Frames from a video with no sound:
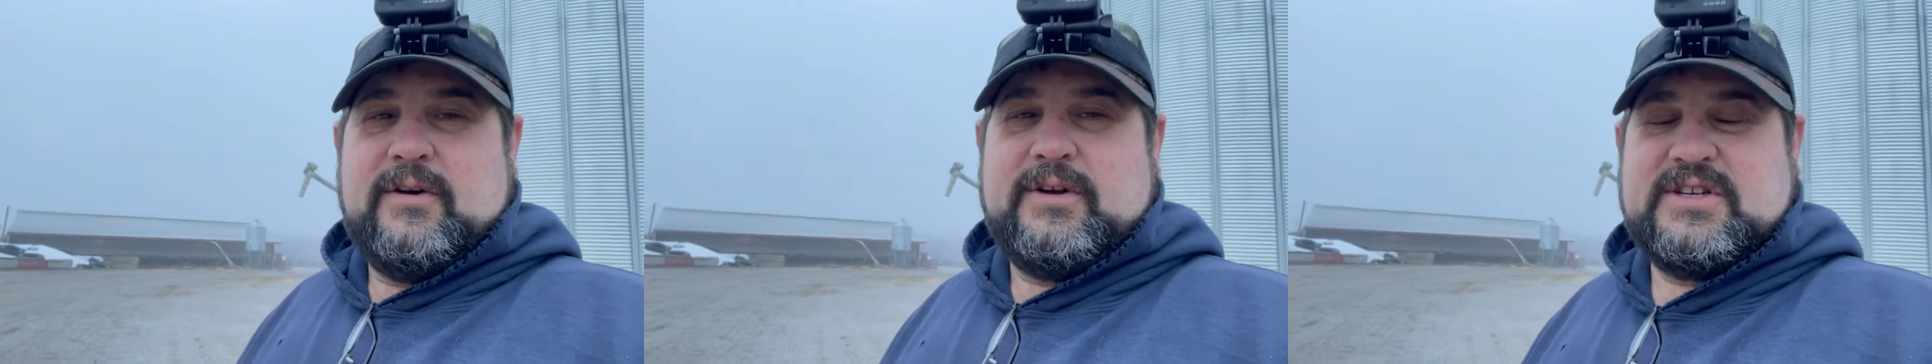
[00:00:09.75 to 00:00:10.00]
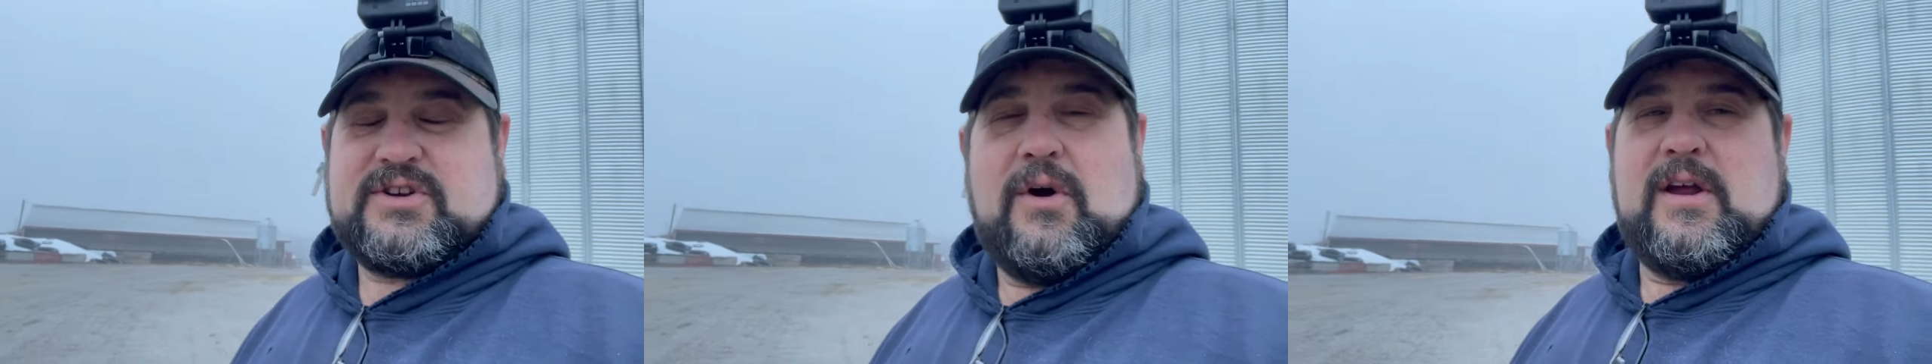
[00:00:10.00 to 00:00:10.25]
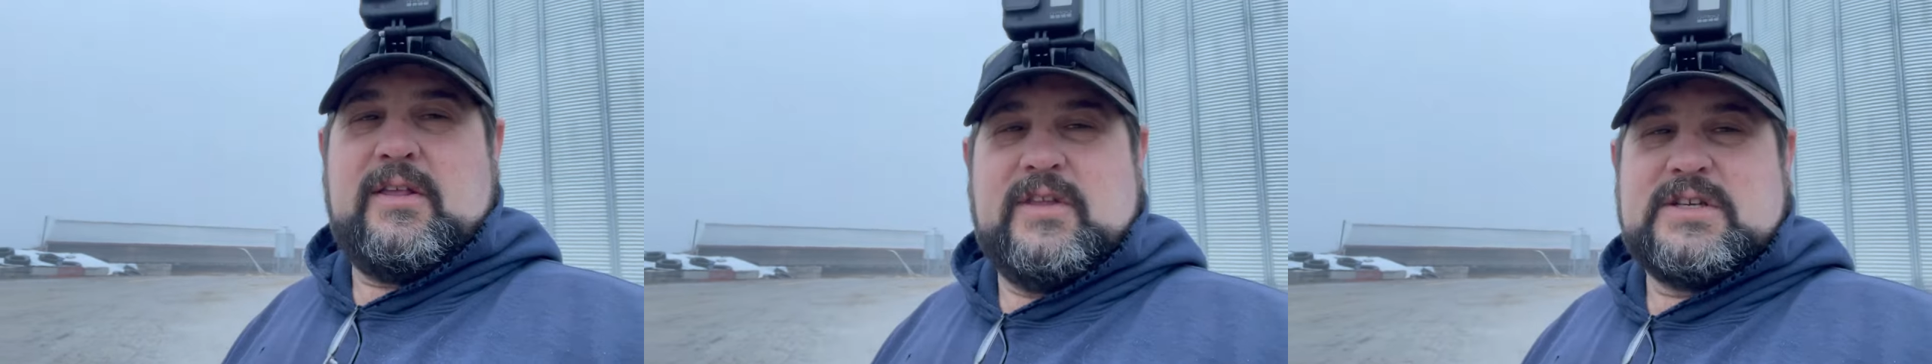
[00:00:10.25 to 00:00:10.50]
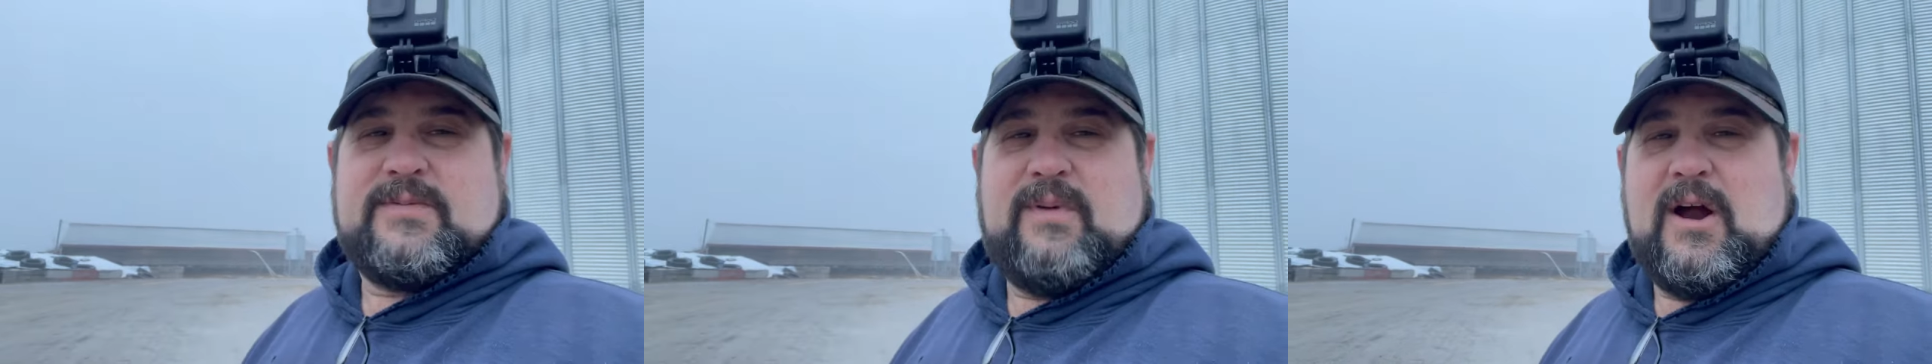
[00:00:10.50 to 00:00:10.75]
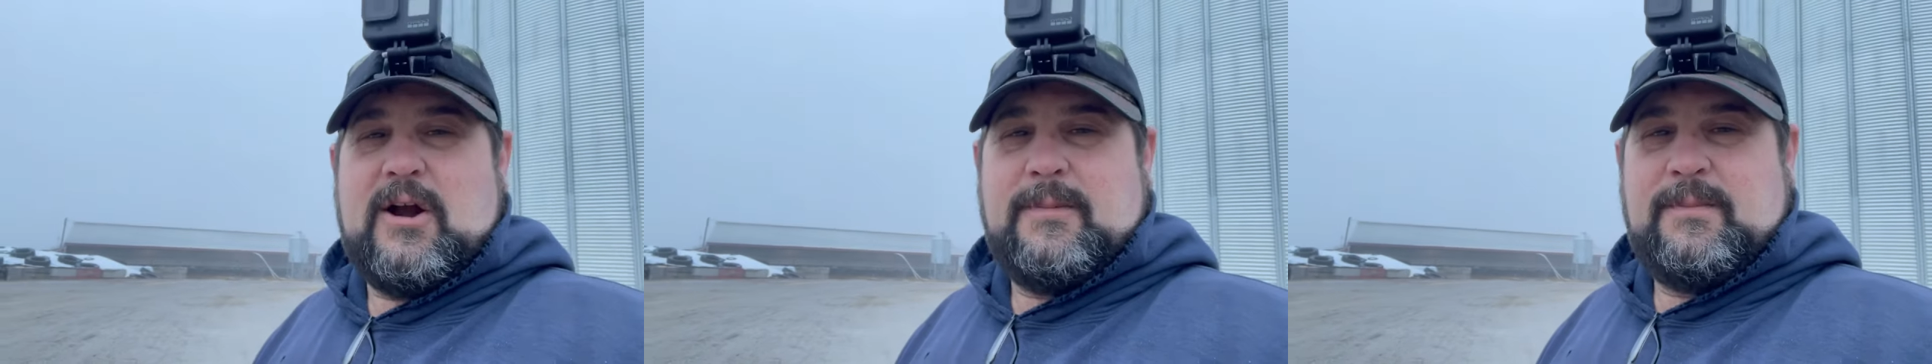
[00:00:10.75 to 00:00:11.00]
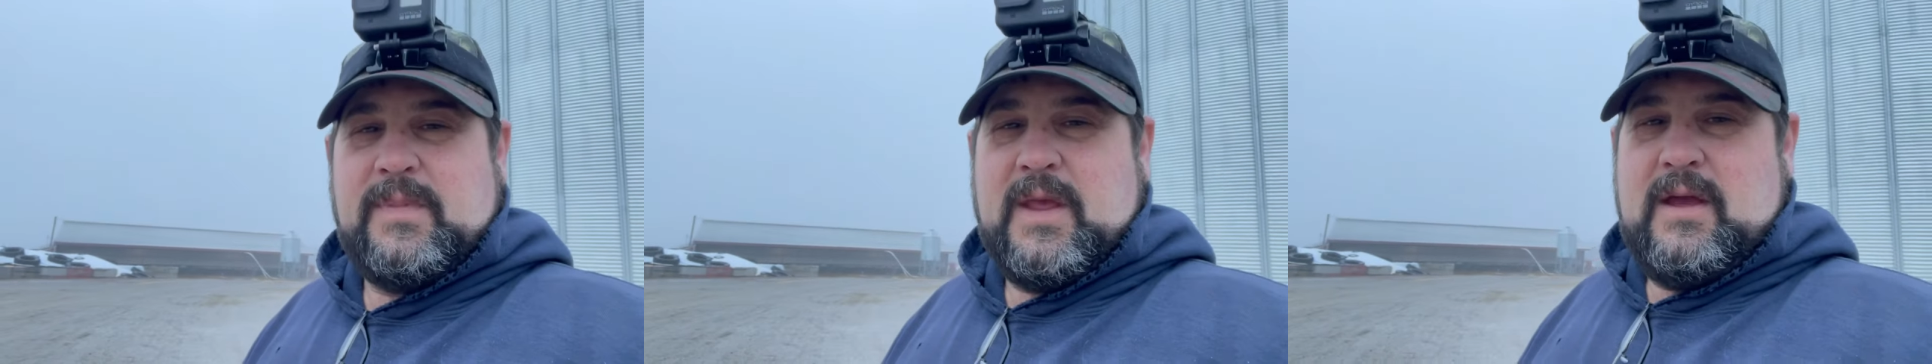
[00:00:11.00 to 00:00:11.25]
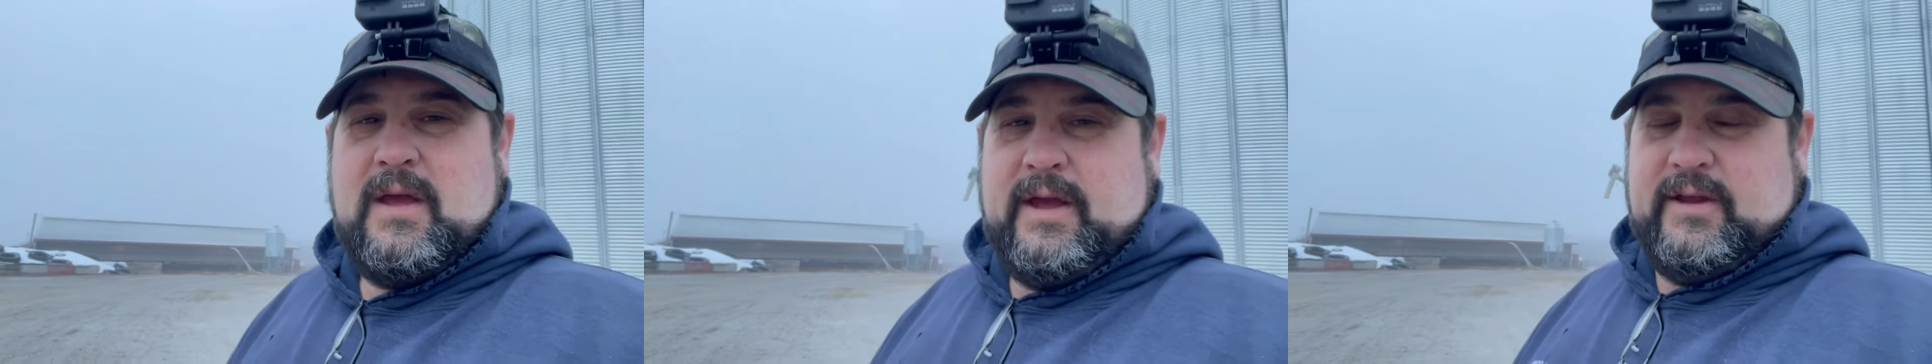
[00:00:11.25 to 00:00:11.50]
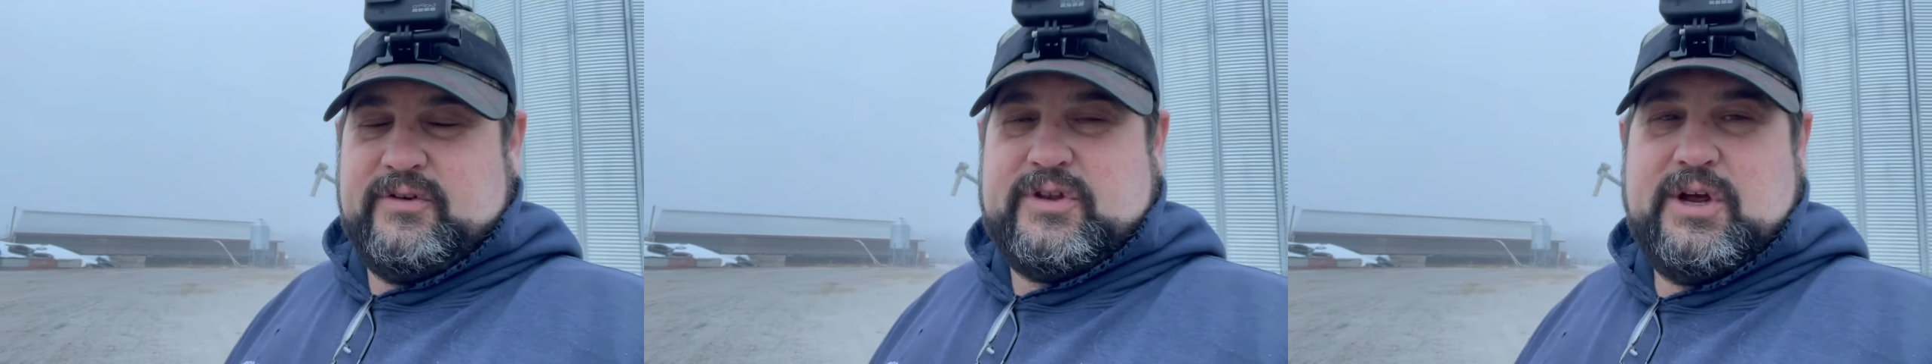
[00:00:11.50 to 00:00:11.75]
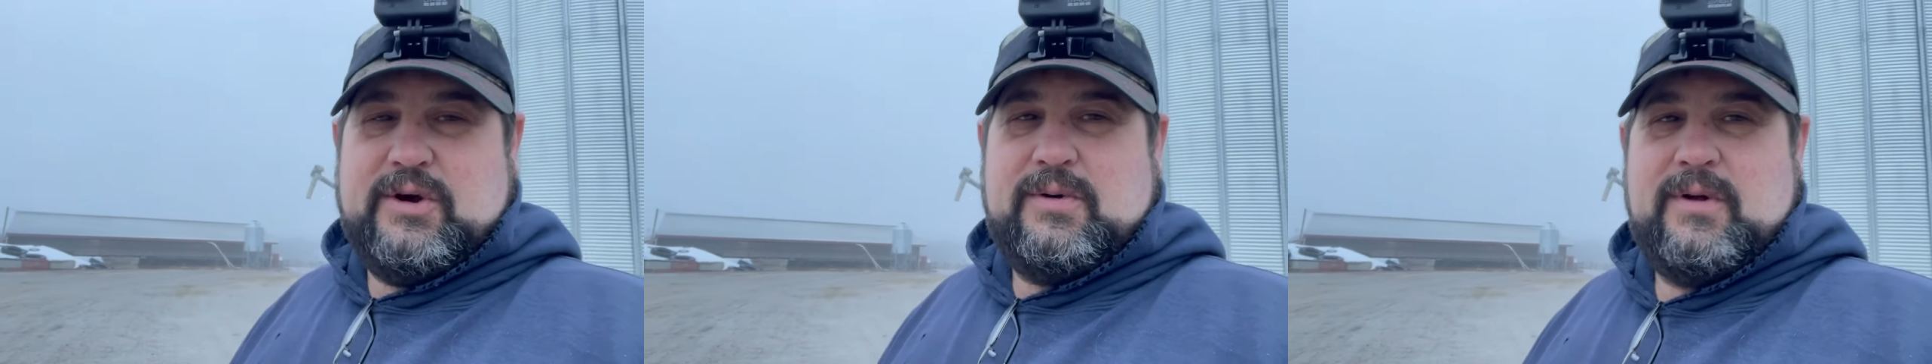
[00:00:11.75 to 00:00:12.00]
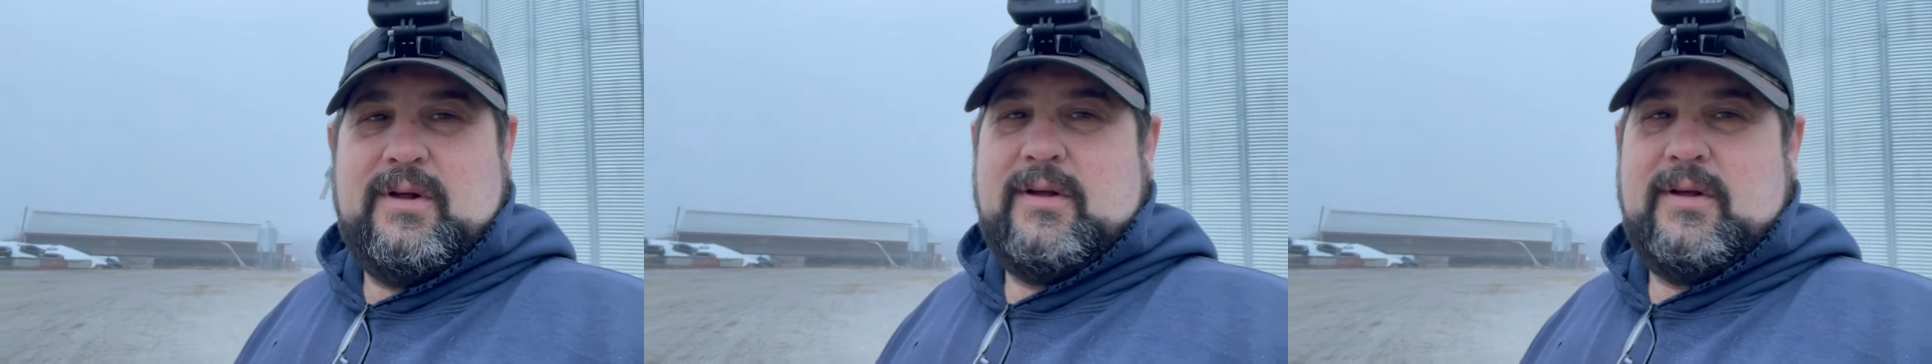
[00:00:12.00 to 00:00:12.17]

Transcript: destroying this farm, and two,